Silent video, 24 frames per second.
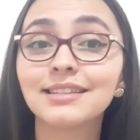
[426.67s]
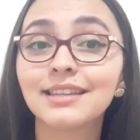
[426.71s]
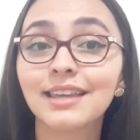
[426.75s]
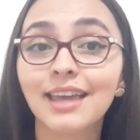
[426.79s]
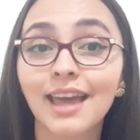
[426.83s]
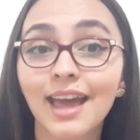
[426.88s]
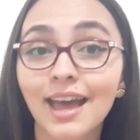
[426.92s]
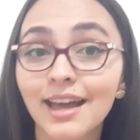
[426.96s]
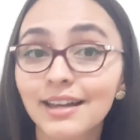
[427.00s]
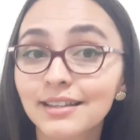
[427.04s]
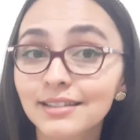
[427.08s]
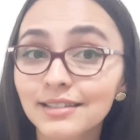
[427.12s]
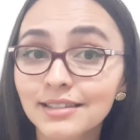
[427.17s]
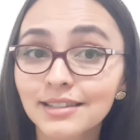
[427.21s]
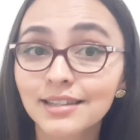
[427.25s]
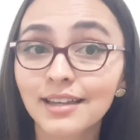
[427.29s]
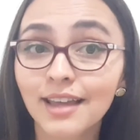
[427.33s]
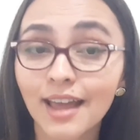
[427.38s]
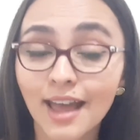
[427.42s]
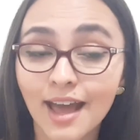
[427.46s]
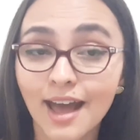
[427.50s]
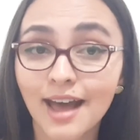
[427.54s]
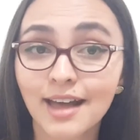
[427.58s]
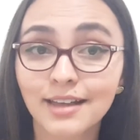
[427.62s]
can't
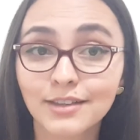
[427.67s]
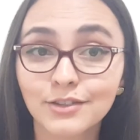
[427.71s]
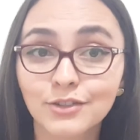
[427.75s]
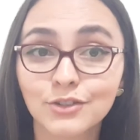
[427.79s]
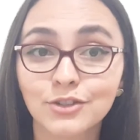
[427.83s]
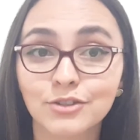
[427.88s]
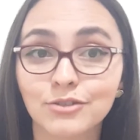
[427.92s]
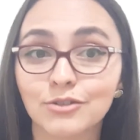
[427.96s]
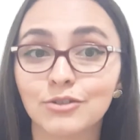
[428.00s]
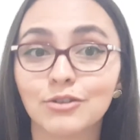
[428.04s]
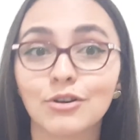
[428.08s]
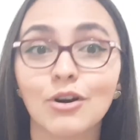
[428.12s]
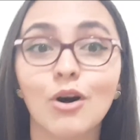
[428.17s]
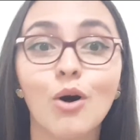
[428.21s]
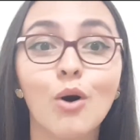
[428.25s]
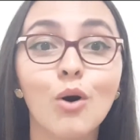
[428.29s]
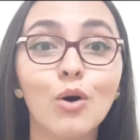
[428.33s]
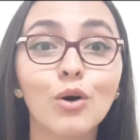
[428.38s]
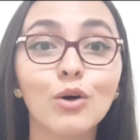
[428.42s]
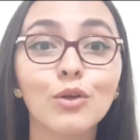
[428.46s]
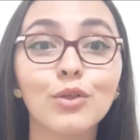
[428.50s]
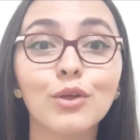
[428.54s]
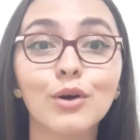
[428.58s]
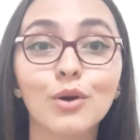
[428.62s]
answer
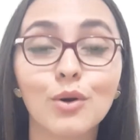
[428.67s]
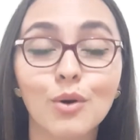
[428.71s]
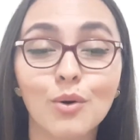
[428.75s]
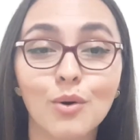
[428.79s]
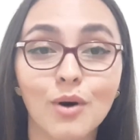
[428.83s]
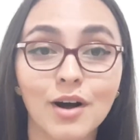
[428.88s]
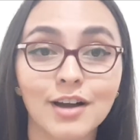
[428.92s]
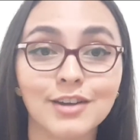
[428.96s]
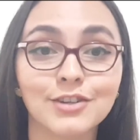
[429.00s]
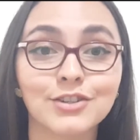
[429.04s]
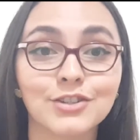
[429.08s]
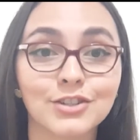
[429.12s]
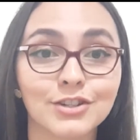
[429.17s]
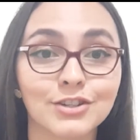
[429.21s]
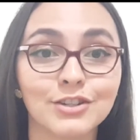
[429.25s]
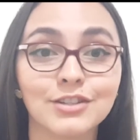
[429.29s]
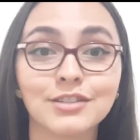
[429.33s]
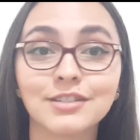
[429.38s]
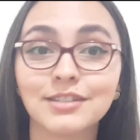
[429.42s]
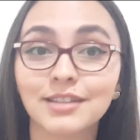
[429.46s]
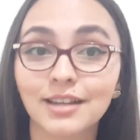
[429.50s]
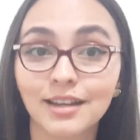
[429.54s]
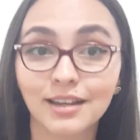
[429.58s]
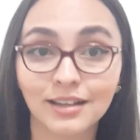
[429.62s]
all the
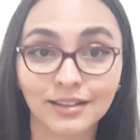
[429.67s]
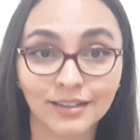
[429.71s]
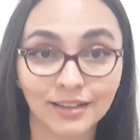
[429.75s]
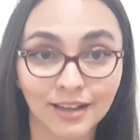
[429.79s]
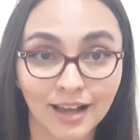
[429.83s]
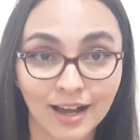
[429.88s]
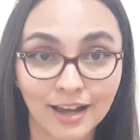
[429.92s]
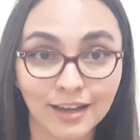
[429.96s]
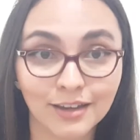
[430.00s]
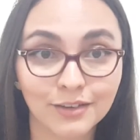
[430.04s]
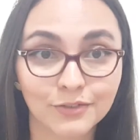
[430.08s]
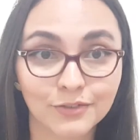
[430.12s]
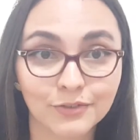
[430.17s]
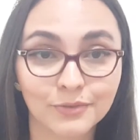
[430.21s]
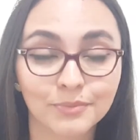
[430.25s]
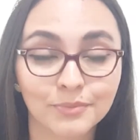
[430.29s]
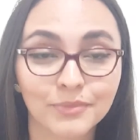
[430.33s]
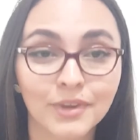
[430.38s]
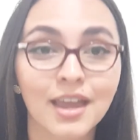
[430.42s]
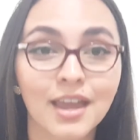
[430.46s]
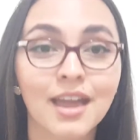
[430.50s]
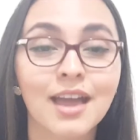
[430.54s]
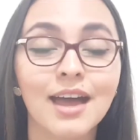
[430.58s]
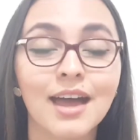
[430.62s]
questions in life,
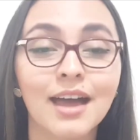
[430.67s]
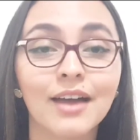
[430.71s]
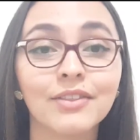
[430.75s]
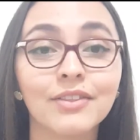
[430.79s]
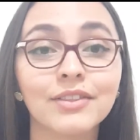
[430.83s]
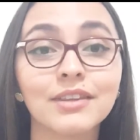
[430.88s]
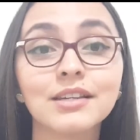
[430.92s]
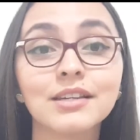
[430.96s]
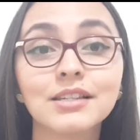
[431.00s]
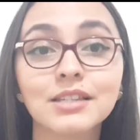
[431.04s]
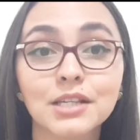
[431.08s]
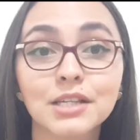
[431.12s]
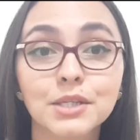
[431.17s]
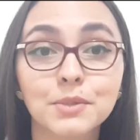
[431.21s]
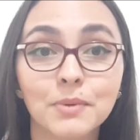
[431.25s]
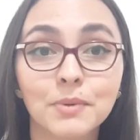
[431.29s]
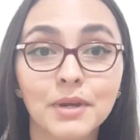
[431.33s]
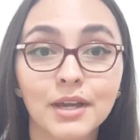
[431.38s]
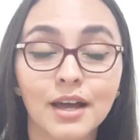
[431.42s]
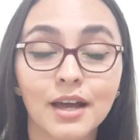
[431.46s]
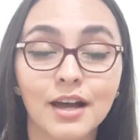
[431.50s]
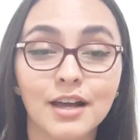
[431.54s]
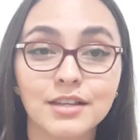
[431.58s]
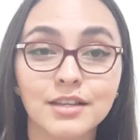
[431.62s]
and this is
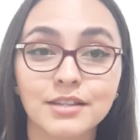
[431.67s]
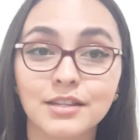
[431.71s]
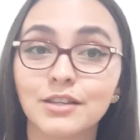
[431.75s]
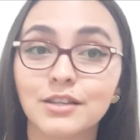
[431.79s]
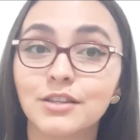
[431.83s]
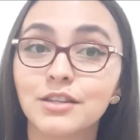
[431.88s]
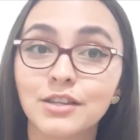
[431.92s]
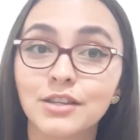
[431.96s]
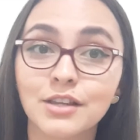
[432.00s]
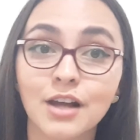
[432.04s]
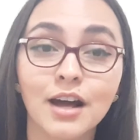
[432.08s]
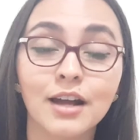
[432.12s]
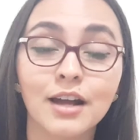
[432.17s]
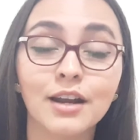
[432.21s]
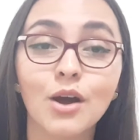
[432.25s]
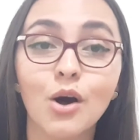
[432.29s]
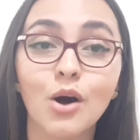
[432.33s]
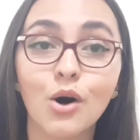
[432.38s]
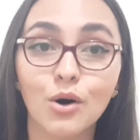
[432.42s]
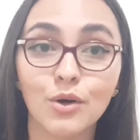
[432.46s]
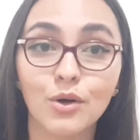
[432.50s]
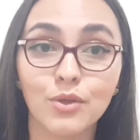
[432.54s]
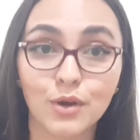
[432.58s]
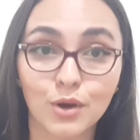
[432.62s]
because not
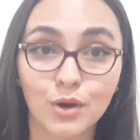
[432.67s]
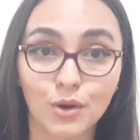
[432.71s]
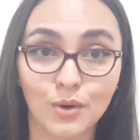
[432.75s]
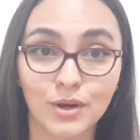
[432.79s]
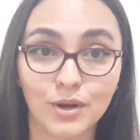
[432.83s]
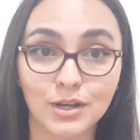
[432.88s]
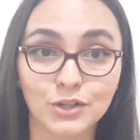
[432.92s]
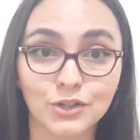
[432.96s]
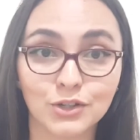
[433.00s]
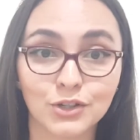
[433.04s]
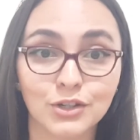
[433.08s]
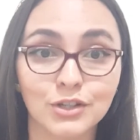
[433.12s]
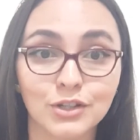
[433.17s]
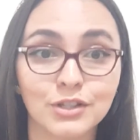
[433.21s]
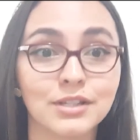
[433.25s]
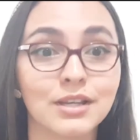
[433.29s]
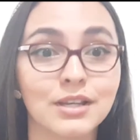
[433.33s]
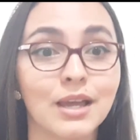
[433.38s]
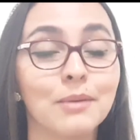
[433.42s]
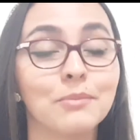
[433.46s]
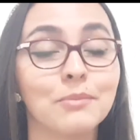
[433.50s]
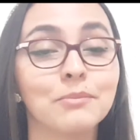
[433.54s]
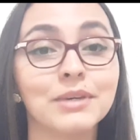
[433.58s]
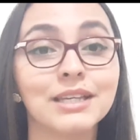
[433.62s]
all the questions
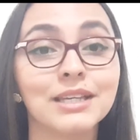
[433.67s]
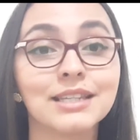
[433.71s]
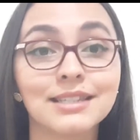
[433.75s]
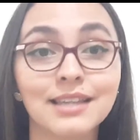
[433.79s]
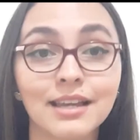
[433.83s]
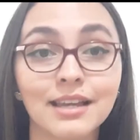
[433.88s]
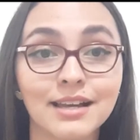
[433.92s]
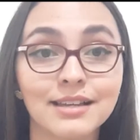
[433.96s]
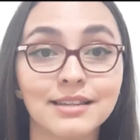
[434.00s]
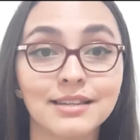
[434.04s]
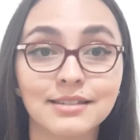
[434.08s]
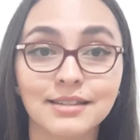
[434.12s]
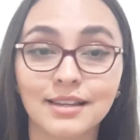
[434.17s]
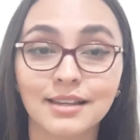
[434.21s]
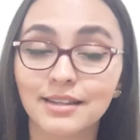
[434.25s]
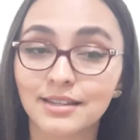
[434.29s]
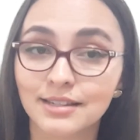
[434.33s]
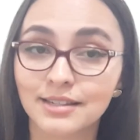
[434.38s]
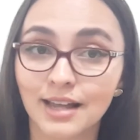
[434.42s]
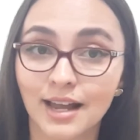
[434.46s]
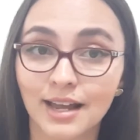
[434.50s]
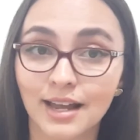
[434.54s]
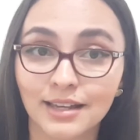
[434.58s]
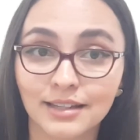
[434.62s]
can be tested
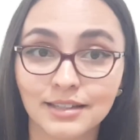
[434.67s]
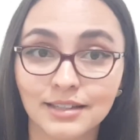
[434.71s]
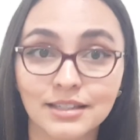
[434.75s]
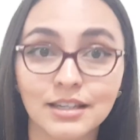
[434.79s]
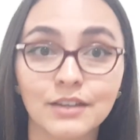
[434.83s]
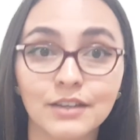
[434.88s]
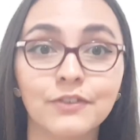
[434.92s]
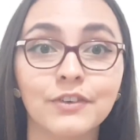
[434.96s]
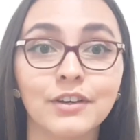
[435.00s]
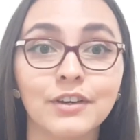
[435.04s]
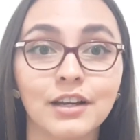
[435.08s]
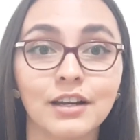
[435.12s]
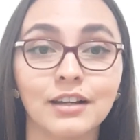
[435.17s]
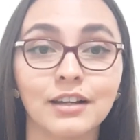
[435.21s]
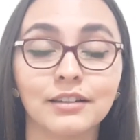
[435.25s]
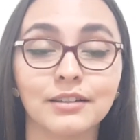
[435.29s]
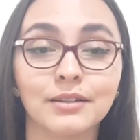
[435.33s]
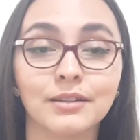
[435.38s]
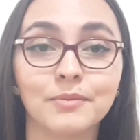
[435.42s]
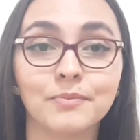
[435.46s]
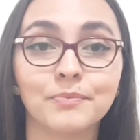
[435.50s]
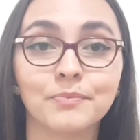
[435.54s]
scientifically.